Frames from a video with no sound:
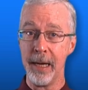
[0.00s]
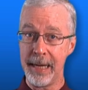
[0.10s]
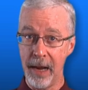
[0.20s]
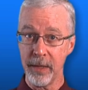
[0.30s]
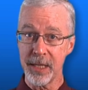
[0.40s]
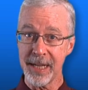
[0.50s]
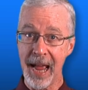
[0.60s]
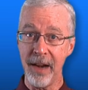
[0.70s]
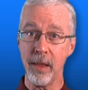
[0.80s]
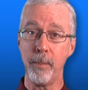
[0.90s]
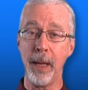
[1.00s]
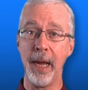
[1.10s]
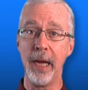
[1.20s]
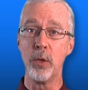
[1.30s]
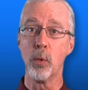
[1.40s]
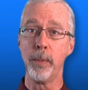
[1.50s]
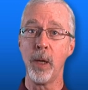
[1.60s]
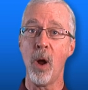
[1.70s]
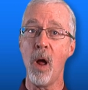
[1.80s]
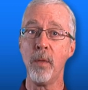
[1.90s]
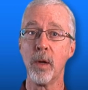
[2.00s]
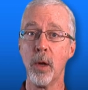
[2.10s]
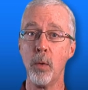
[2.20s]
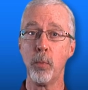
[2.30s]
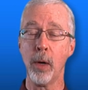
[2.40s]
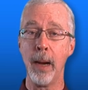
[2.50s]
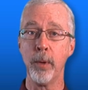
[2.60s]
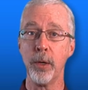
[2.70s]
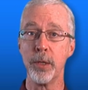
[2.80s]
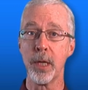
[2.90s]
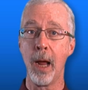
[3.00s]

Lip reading: Down the side of the page will be all the loan parameters